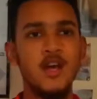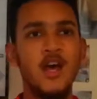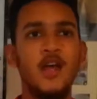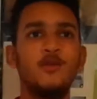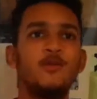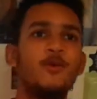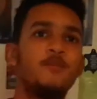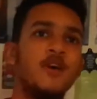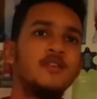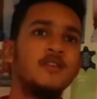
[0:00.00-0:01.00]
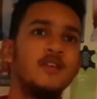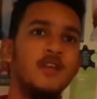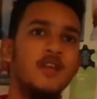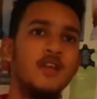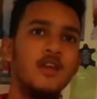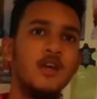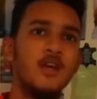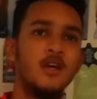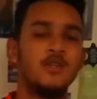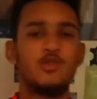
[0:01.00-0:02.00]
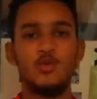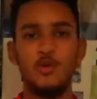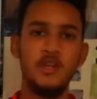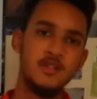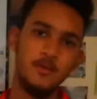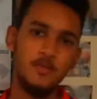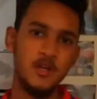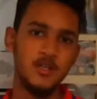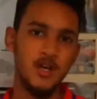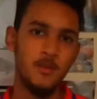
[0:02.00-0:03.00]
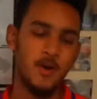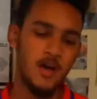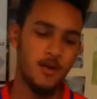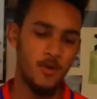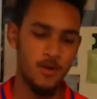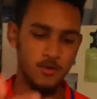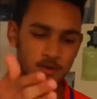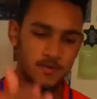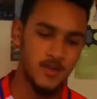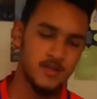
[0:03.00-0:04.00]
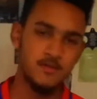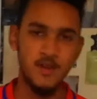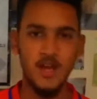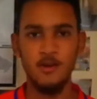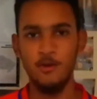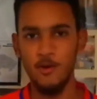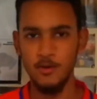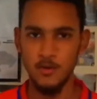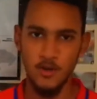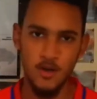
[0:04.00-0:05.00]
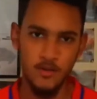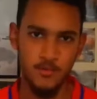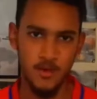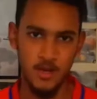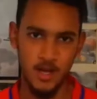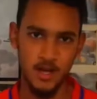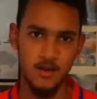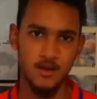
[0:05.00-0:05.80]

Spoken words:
and you don't basically squeeze the pitch up high where your defensive line goes to the halfway line.